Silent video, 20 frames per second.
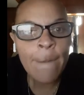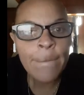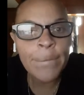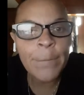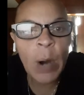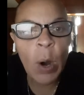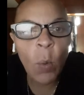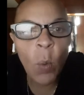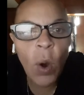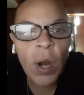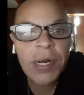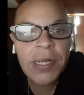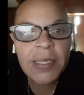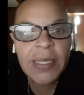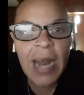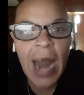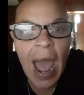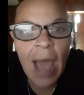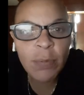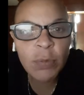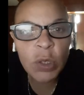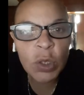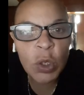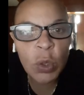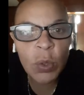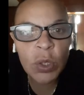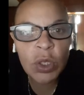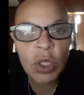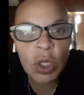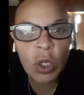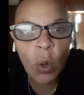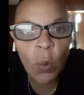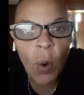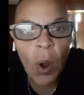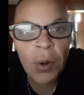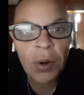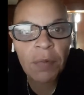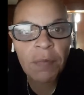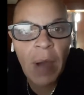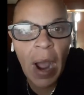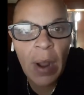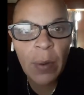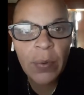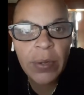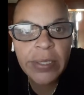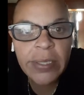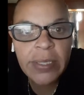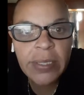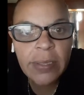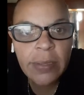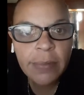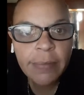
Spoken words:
But what does it have to do with the coronavirus?